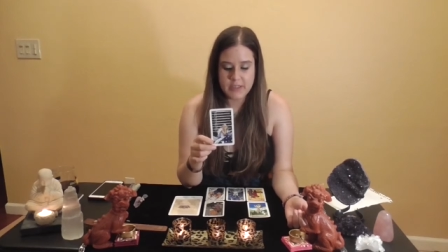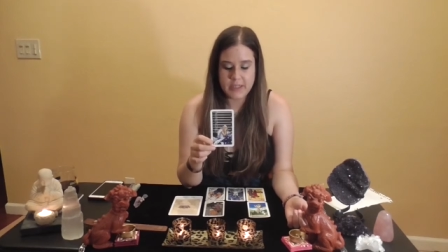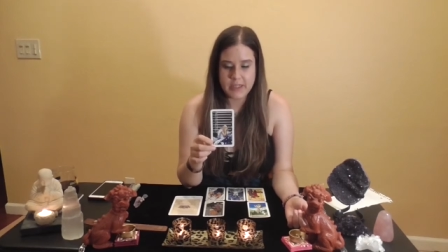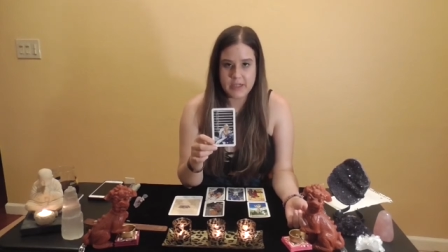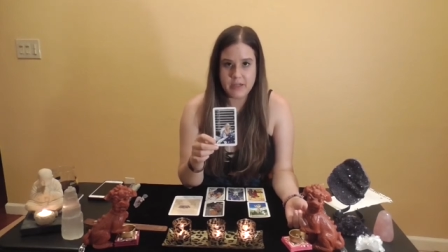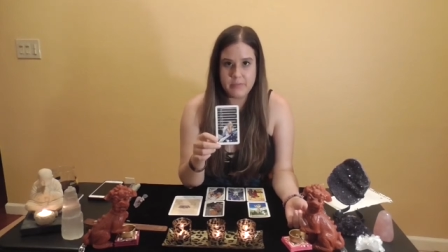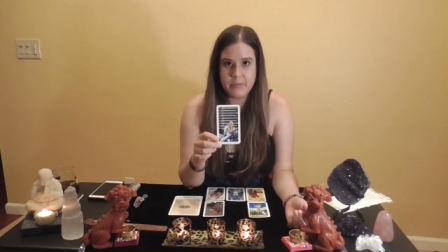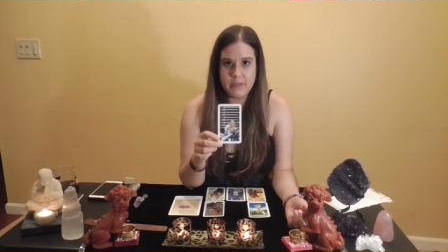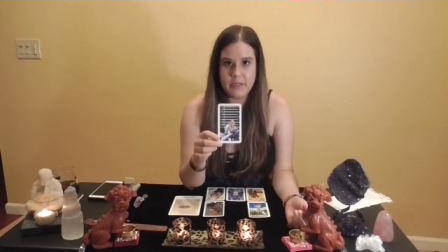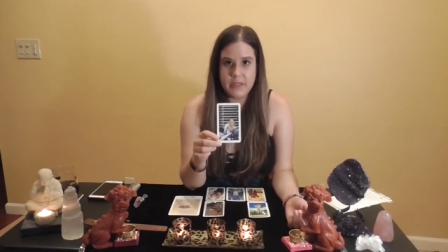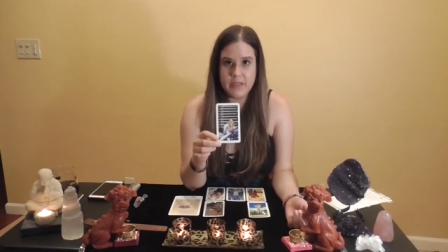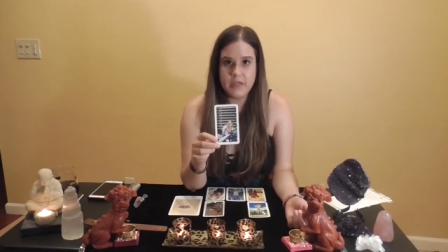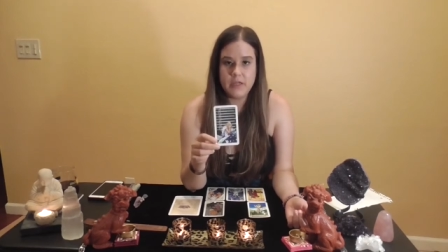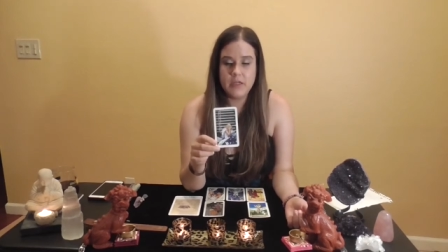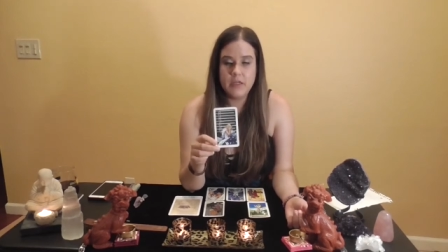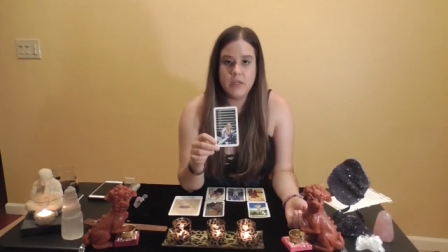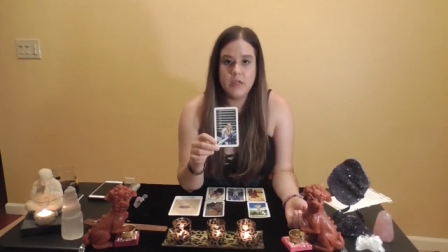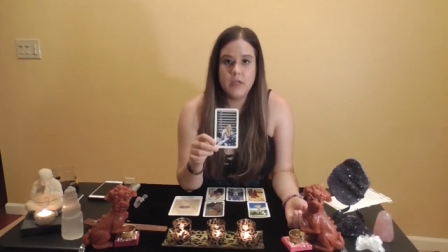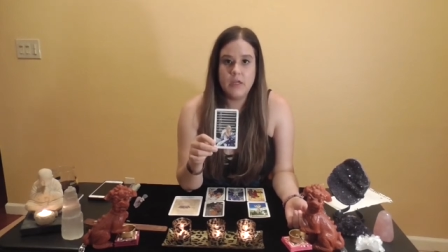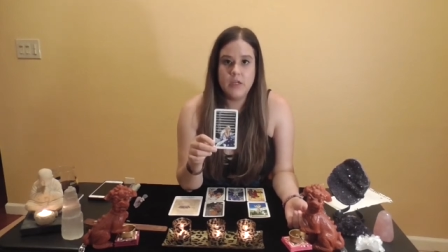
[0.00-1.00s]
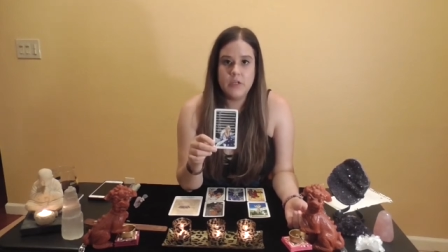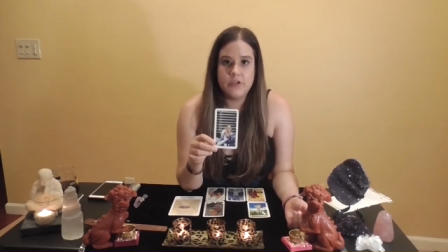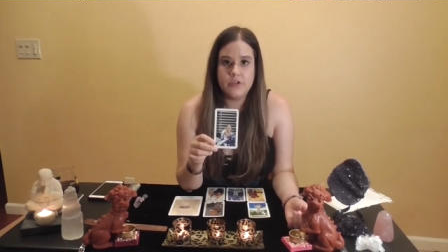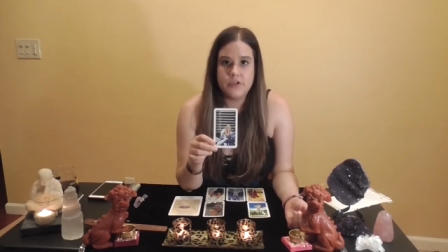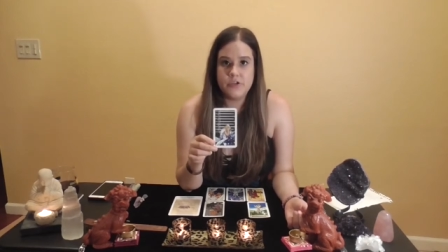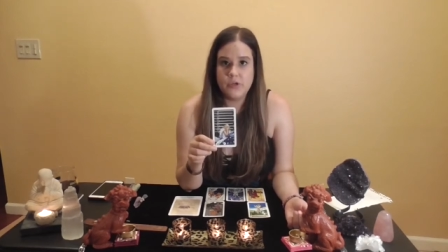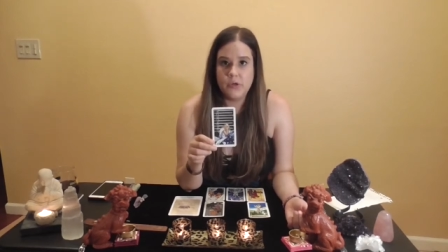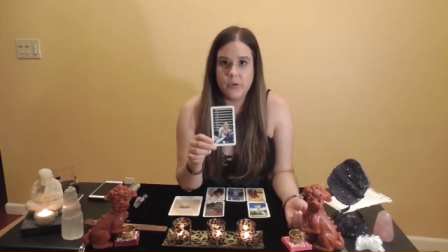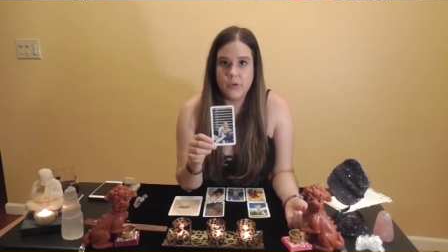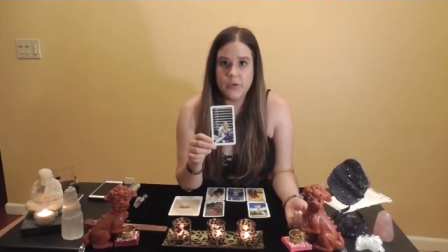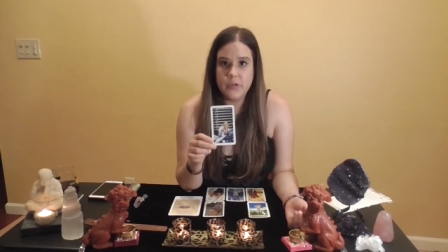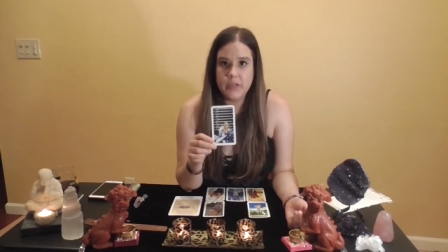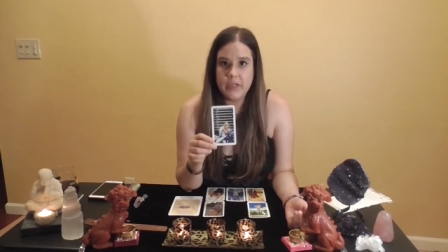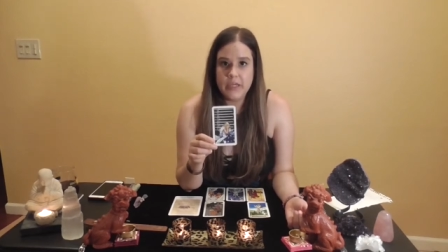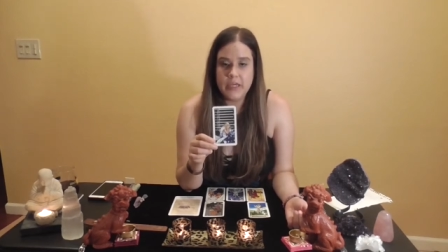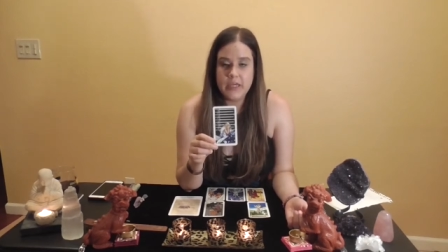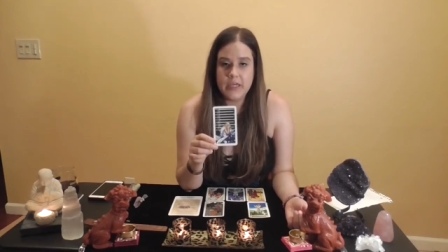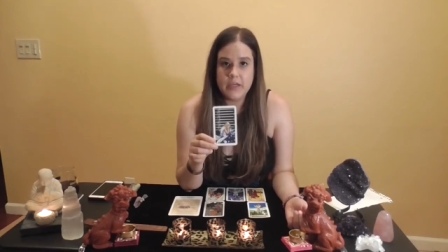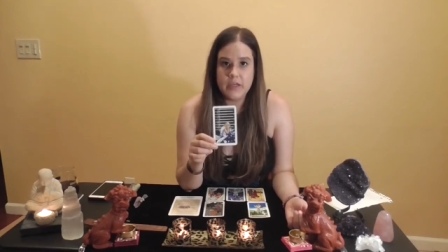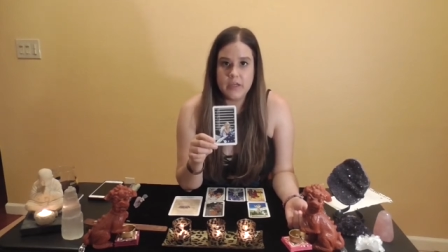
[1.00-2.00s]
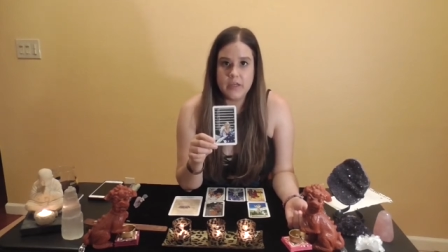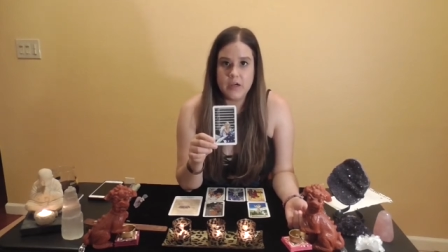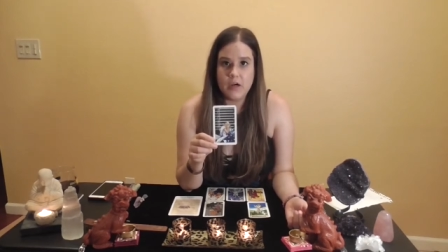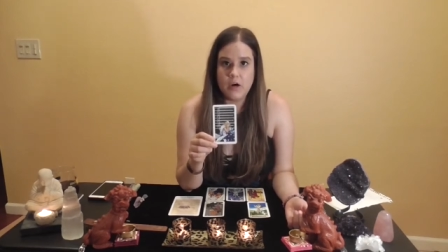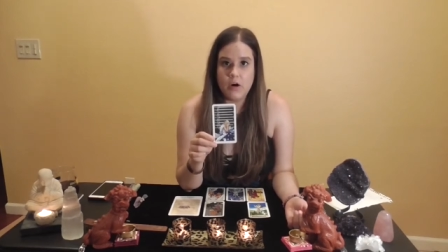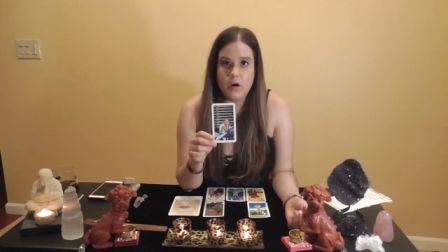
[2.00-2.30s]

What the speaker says: They could be just totally